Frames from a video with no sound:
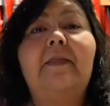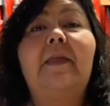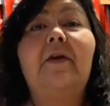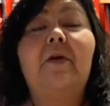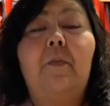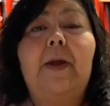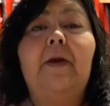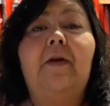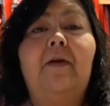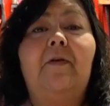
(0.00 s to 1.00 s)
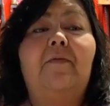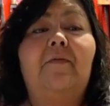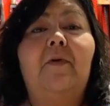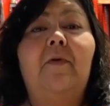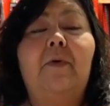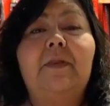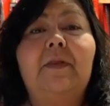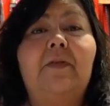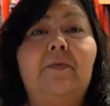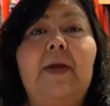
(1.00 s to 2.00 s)
they're aware of what
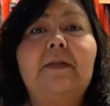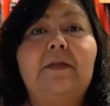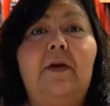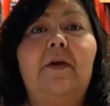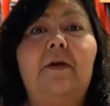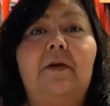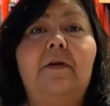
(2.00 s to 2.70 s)
the threats are.